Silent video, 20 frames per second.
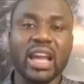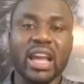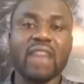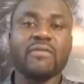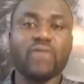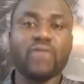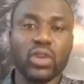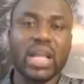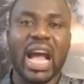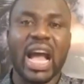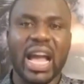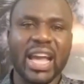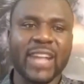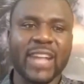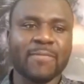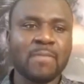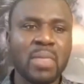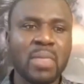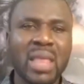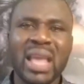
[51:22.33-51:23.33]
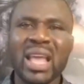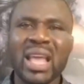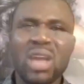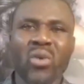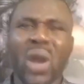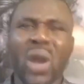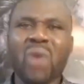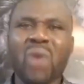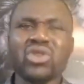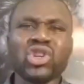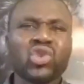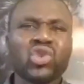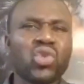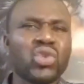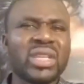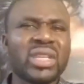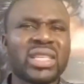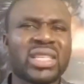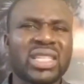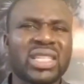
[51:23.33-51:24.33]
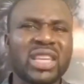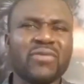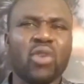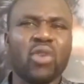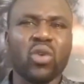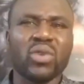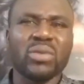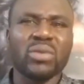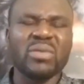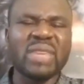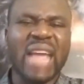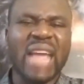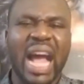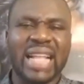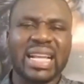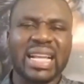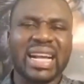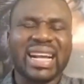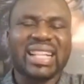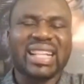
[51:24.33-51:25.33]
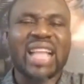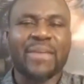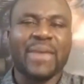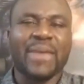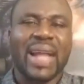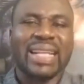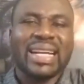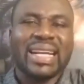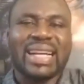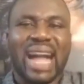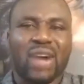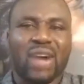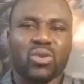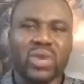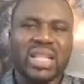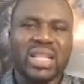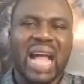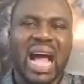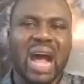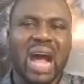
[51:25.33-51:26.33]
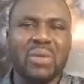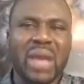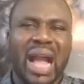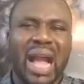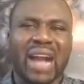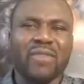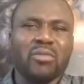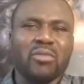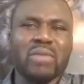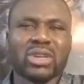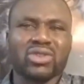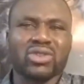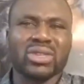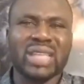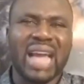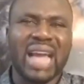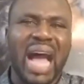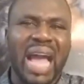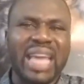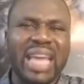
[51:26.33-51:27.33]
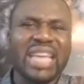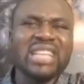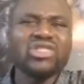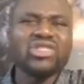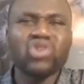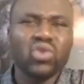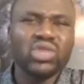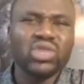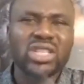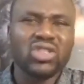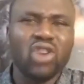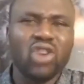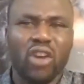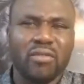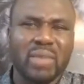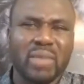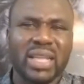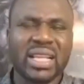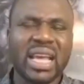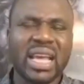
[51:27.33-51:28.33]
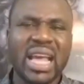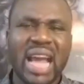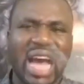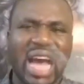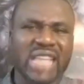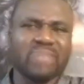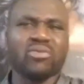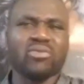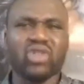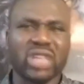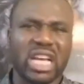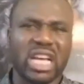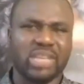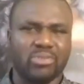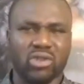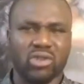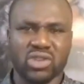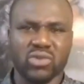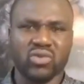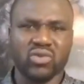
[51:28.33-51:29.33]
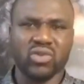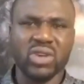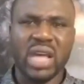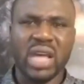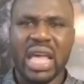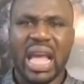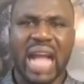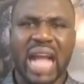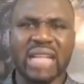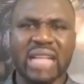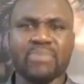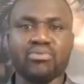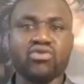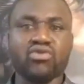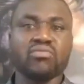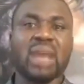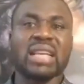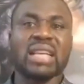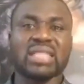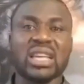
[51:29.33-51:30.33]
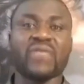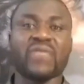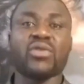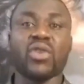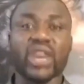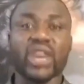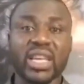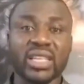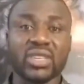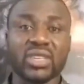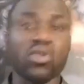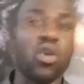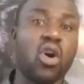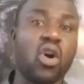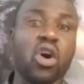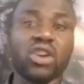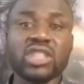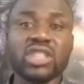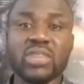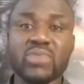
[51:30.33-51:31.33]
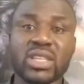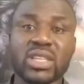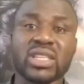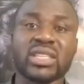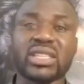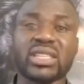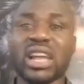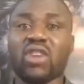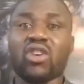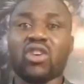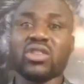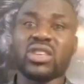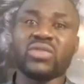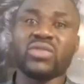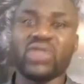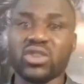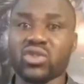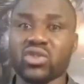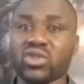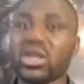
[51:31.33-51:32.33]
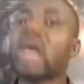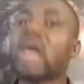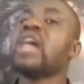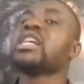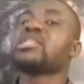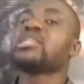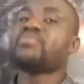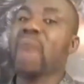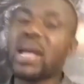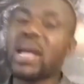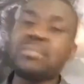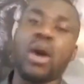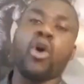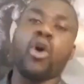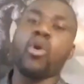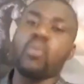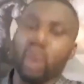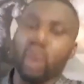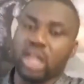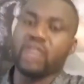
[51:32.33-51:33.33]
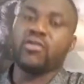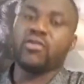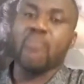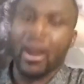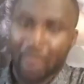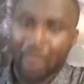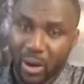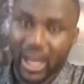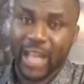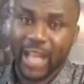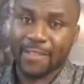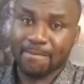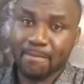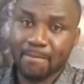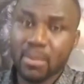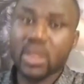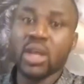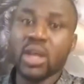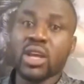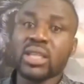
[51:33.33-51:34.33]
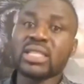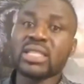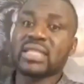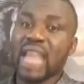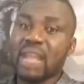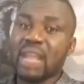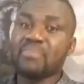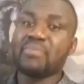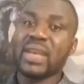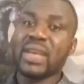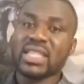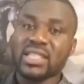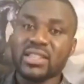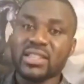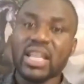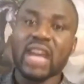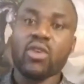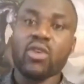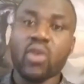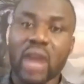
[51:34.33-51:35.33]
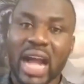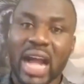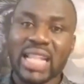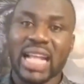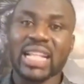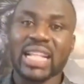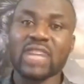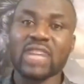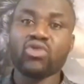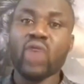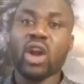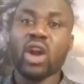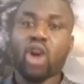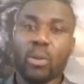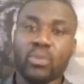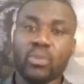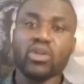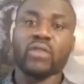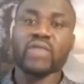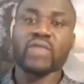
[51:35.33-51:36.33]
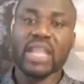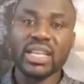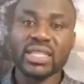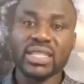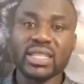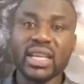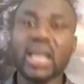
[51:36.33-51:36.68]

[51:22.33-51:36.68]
further ahead. When will you do this thing for me? I the calculating and how I get to make sure say I injure this government as much as possible. I put myself for it, go all these places, take all these videos, spend my own money from my pocket, send person, they go Ghana, they do a couple of things.